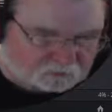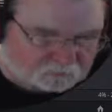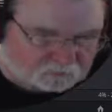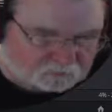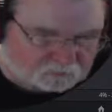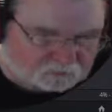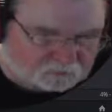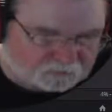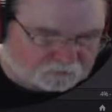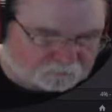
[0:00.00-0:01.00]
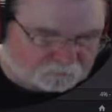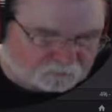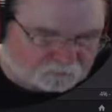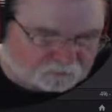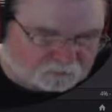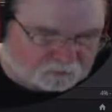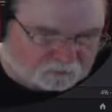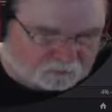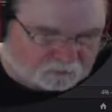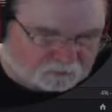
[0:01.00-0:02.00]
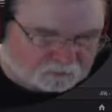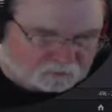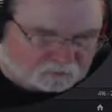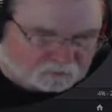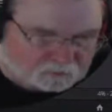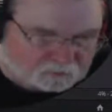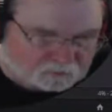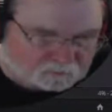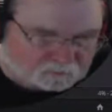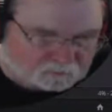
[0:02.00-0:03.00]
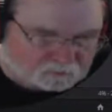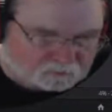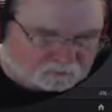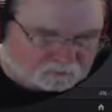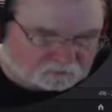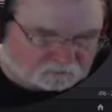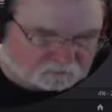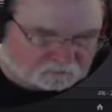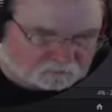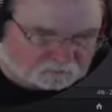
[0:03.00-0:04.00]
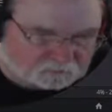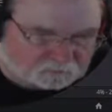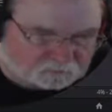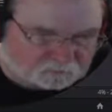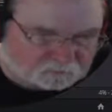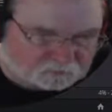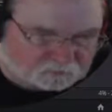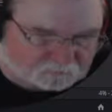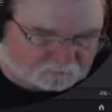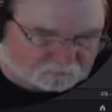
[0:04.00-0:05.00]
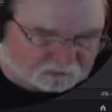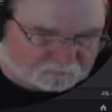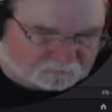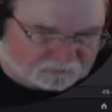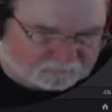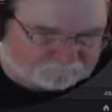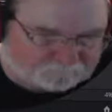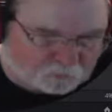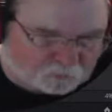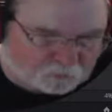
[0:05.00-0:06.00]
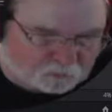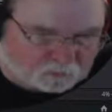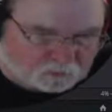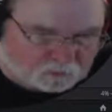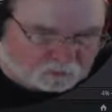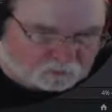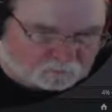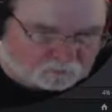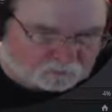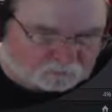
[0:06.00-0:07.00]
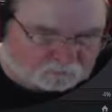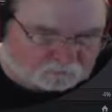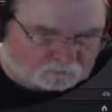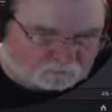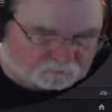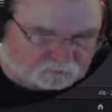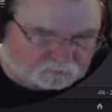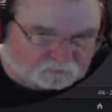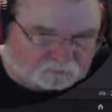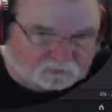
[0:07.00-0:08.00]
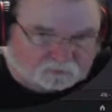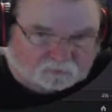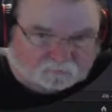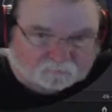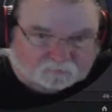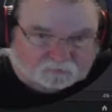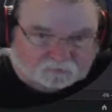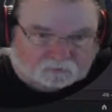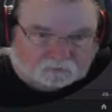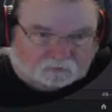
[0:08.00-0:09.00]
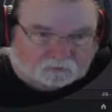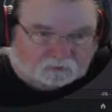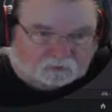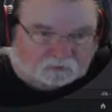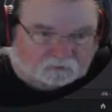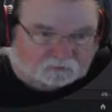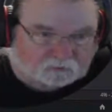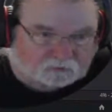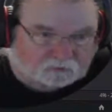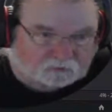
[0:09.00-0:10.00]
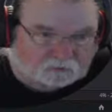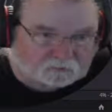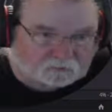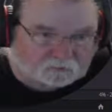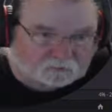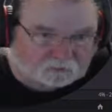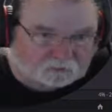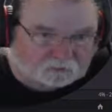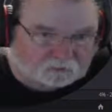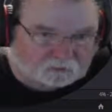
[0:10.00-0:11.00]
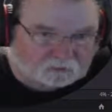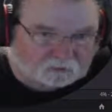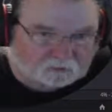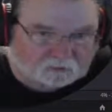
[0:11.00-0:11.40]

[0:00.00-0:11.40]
put it into Paint 4. I'm going to kind of clean this up a little bit. I'm going to take paint 4, put it into the merge, and then there they all are,